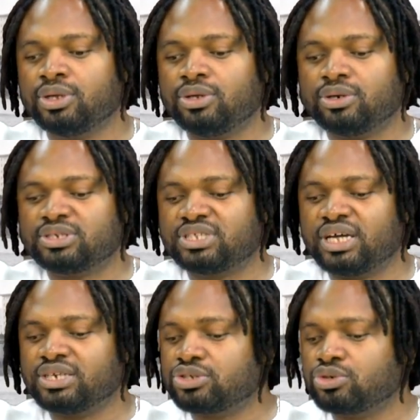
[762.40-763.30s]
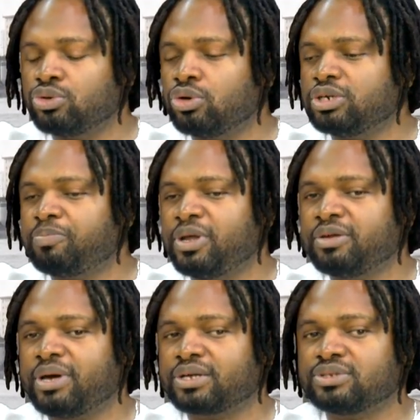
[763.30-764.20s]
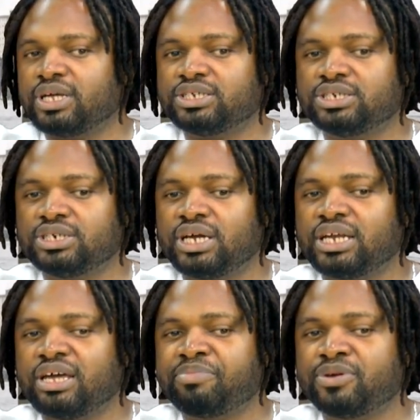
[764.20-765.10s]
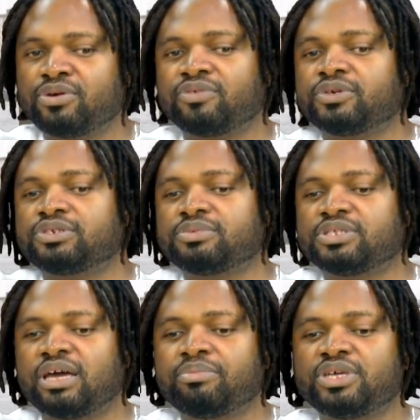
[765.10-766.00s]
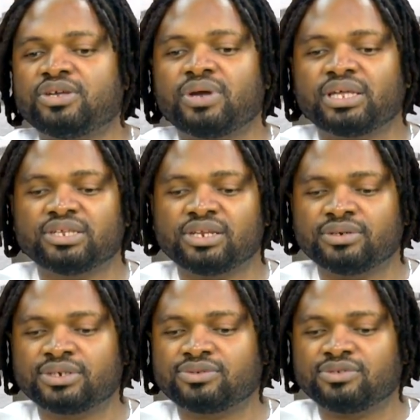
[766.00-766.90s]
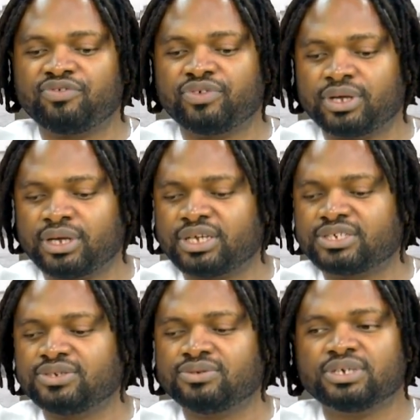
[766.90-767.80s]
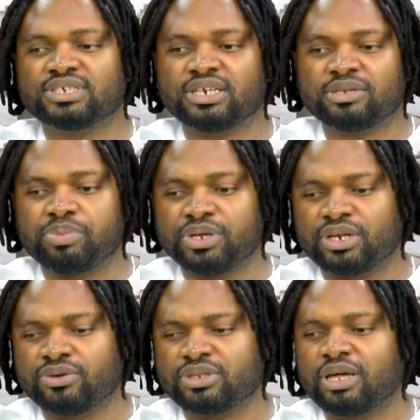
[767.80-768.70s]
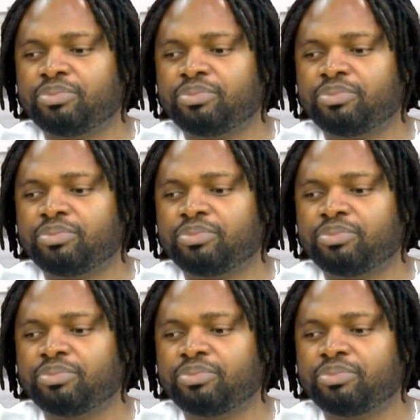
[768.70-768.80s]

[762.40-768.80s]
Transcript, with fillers: You understand? So on the plane back to Nigeria, that period for something, I begin writing lyrics to the verse, you know, as I did and all that.